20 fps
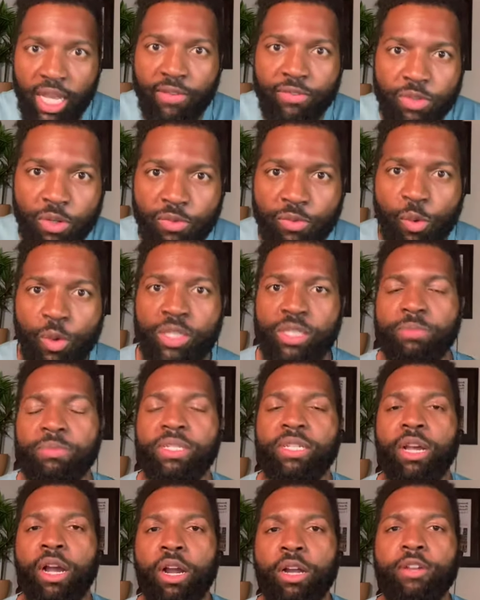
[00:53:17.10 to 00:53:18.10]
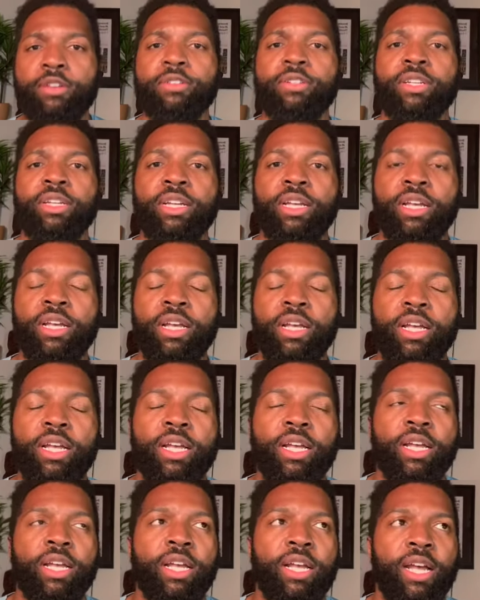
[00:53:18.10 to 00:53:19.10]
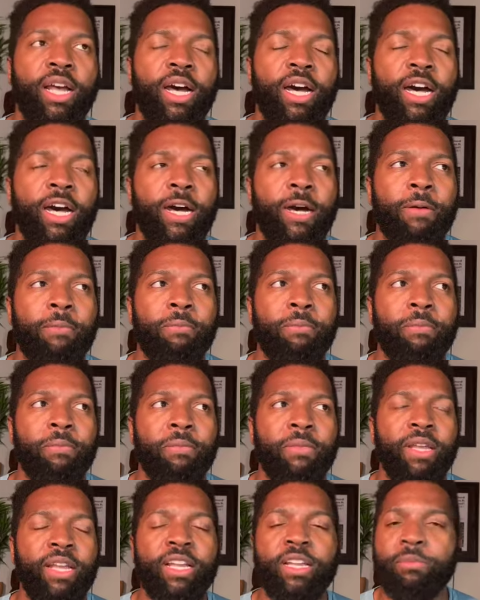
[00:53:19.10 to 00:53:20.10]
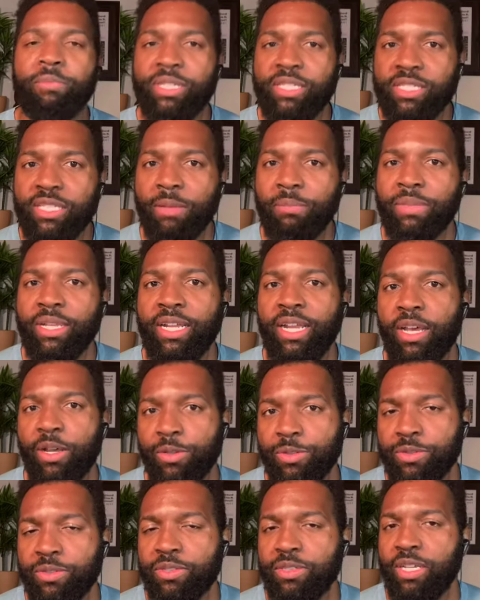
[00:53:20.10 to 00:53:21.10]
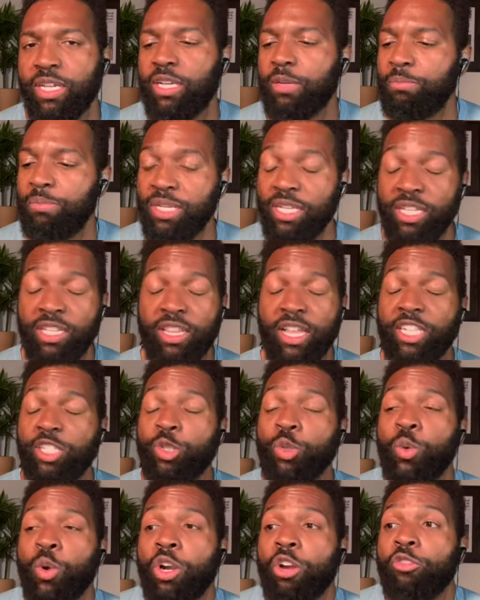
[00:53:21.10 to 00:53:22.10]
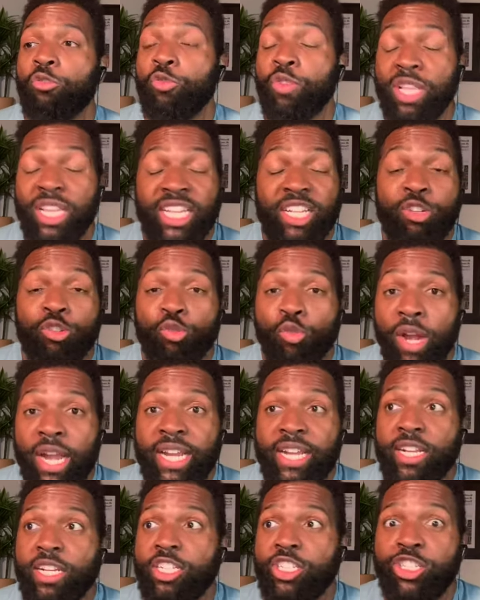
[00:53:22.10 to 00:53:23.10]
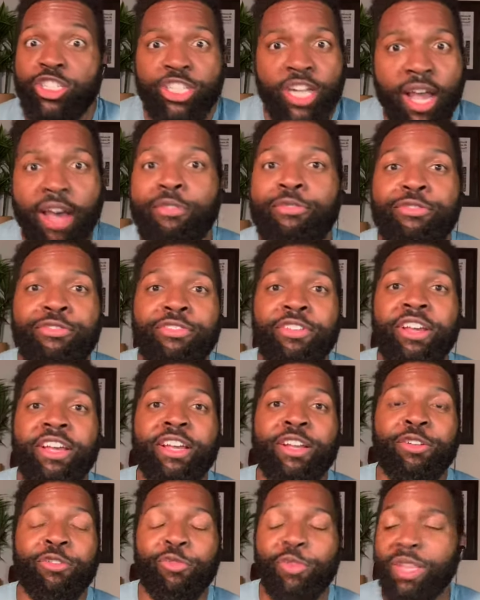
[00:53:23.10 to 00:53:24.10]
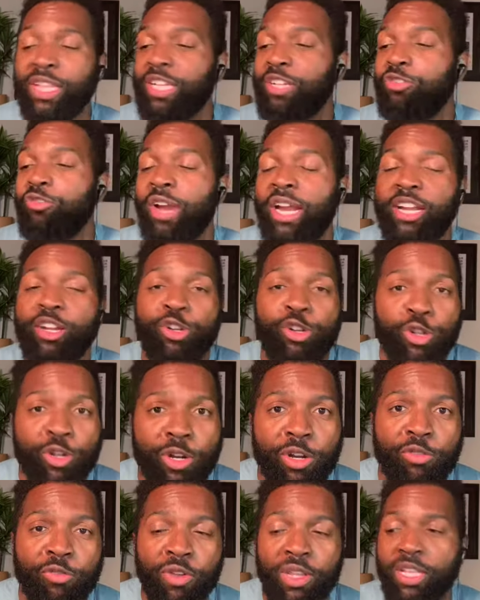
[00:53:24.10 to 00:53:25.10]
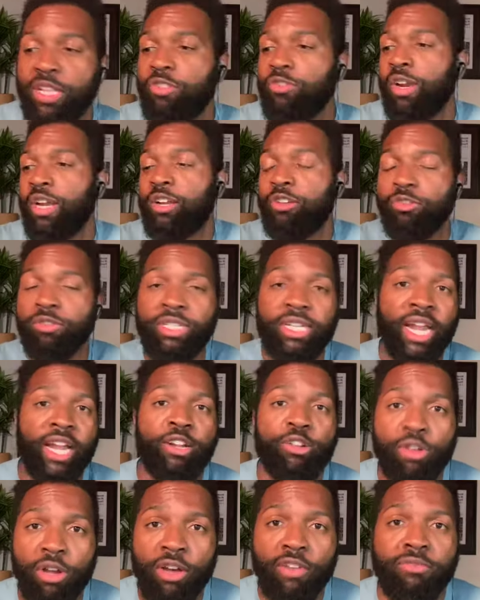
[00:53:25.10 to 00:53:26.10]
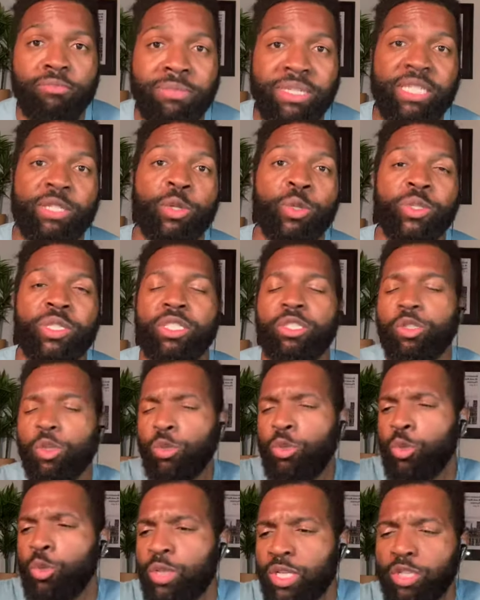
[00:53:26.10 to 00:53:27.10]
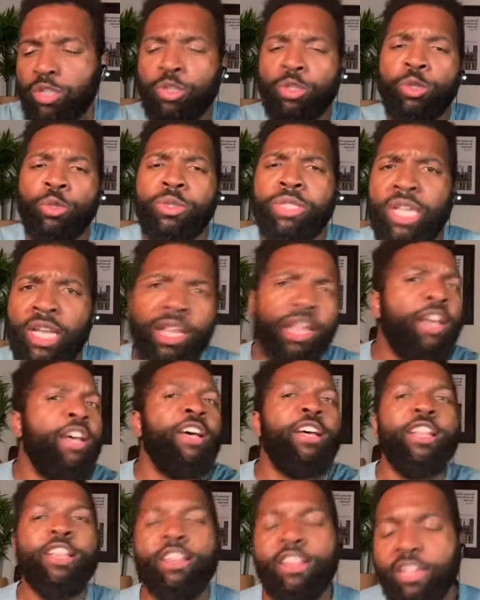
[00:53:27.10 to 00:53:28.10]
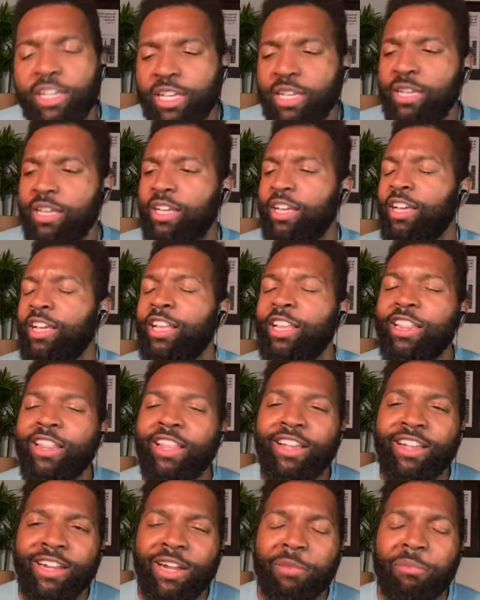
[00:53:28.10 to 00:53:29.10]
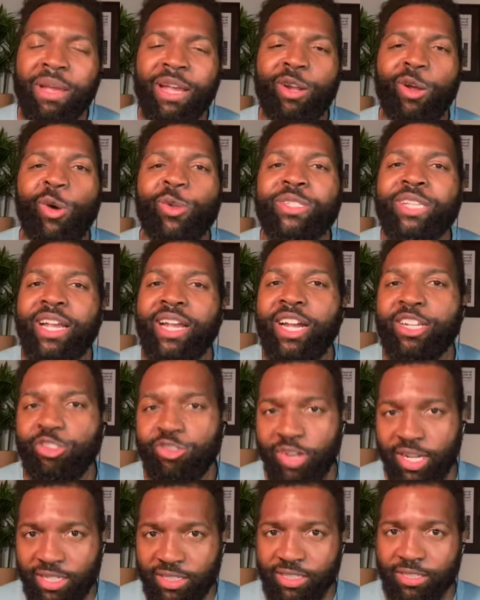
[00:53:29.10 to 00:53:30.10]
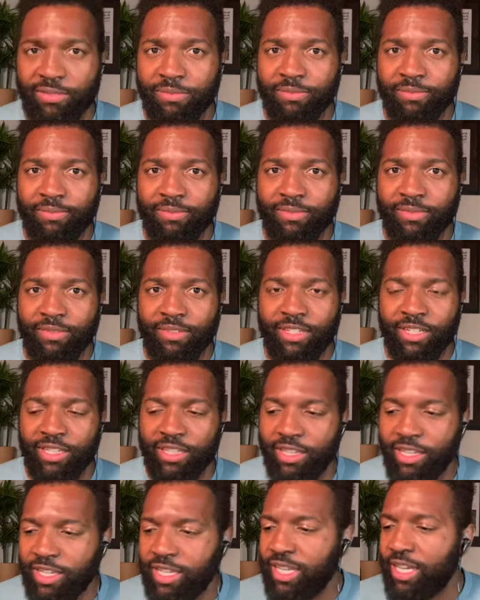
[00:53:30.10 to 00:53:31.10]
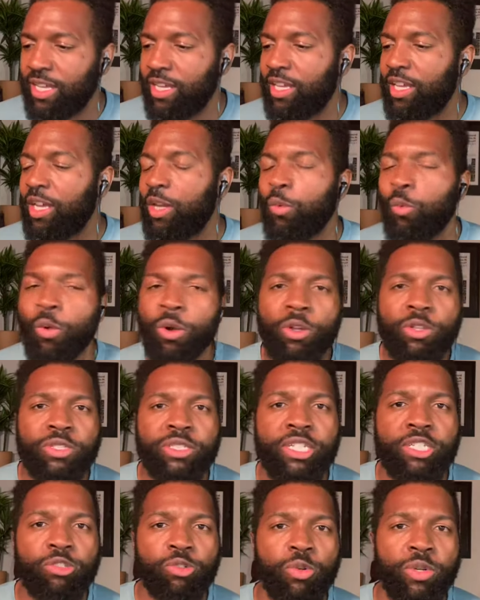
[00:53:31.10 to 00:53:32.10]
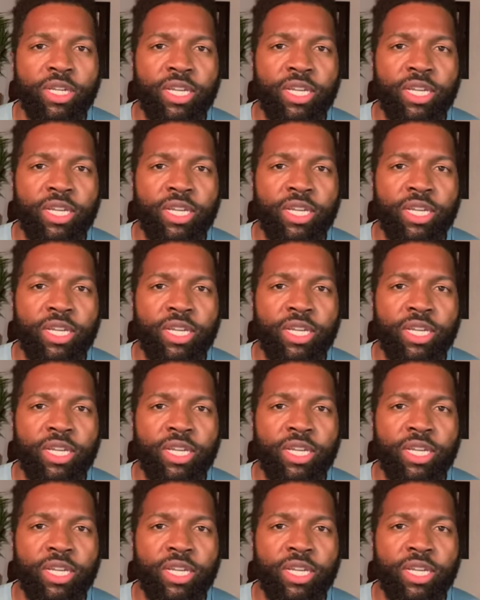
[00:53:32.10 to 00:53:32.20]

Um, it could be something else. It could be that you are a really great chef, really great cook, really great creator of meals, and so you can use that. Look at look at our man Jose Andres. Look at World Central Kitchen. This dude